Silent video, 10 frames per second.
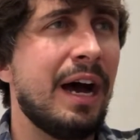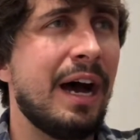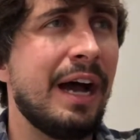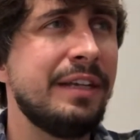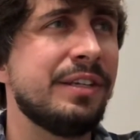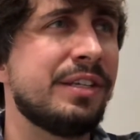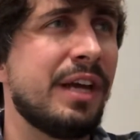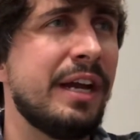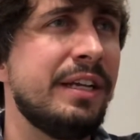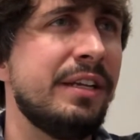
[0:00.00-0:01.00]
I
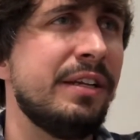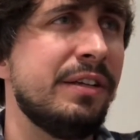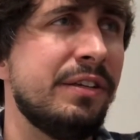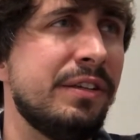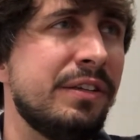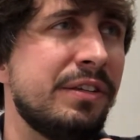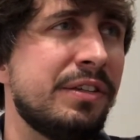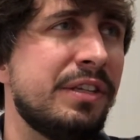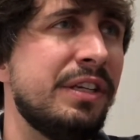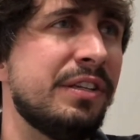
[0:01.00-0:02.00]
decided,
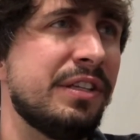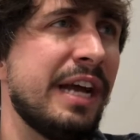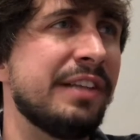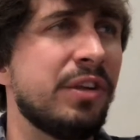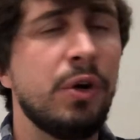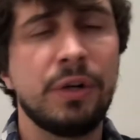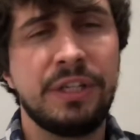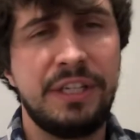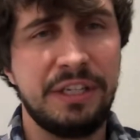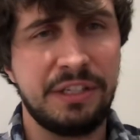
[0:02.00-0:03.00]
since that's hooked
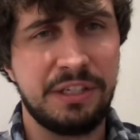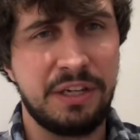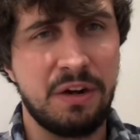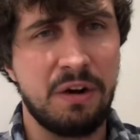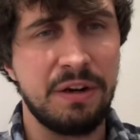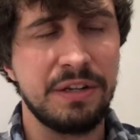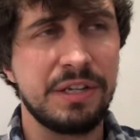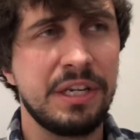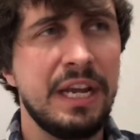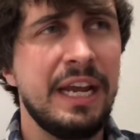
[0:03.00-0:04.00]
to the existing
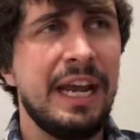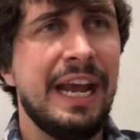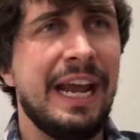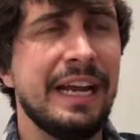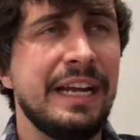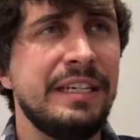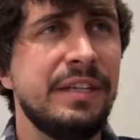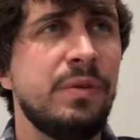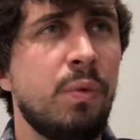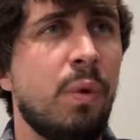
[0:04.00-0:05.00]
harness and I
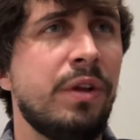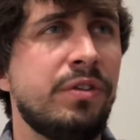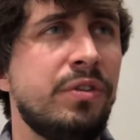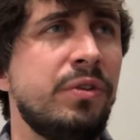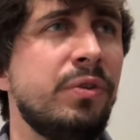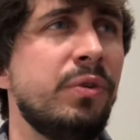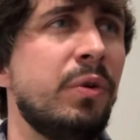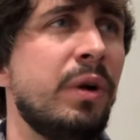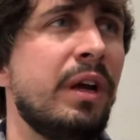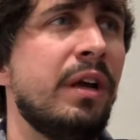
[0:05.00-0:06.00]
didn't want
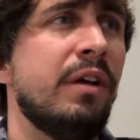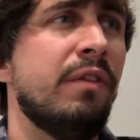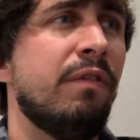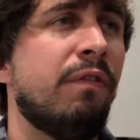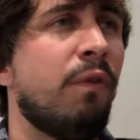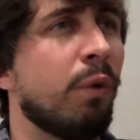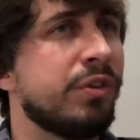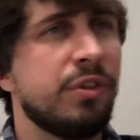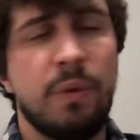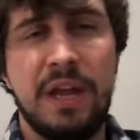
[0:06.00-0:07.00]
to
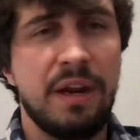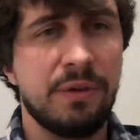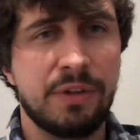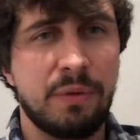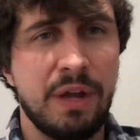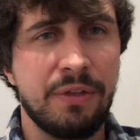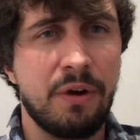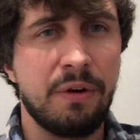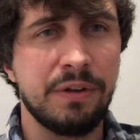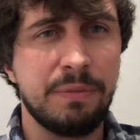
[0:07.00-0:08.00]
force the way that I was going to route the
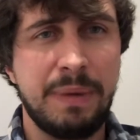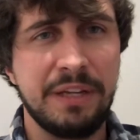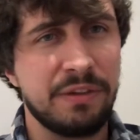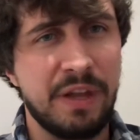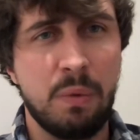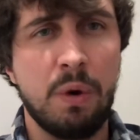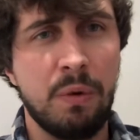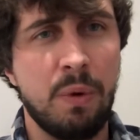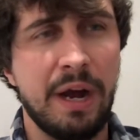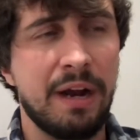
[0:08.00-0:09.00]
harness based on that
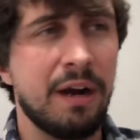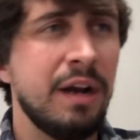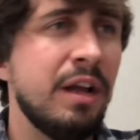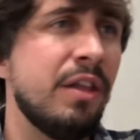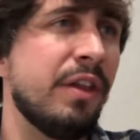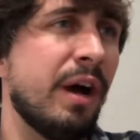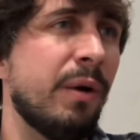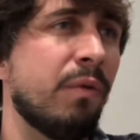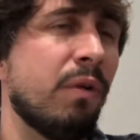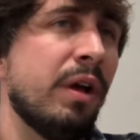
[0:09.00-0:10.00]
one wire, that I
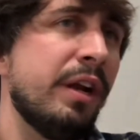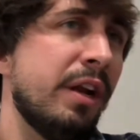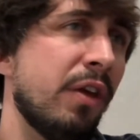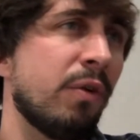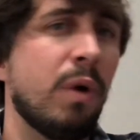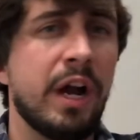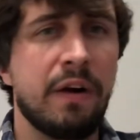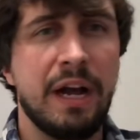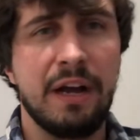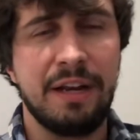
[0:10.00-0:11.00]
would run another
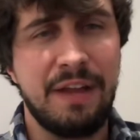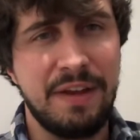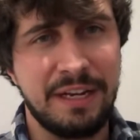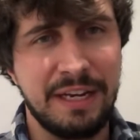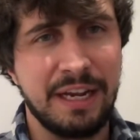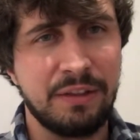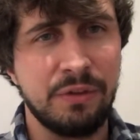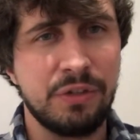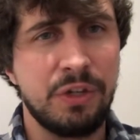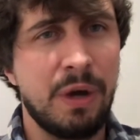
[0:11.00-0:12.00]
wire out and then connect
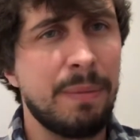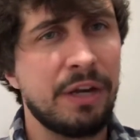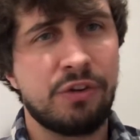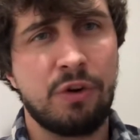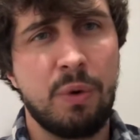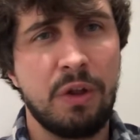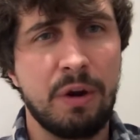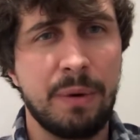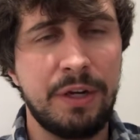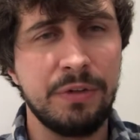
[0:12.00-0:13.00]
those two. I'm not sure whether
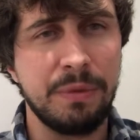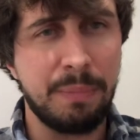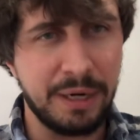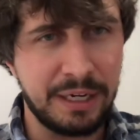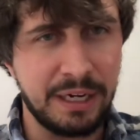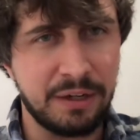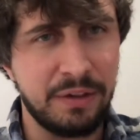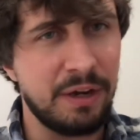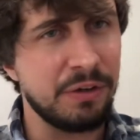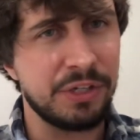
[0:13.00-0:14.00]
I'm going to use a butt connector
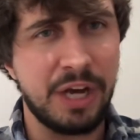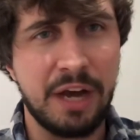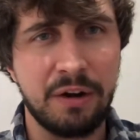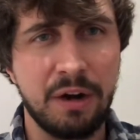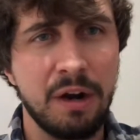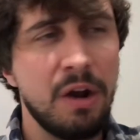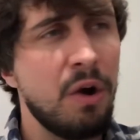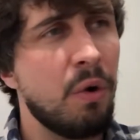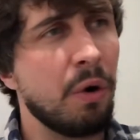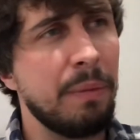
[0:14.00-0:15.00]
there, solder,
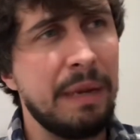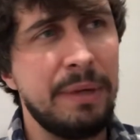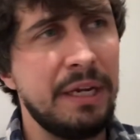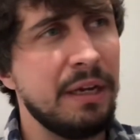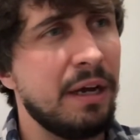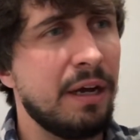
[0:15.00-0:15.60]
or maybe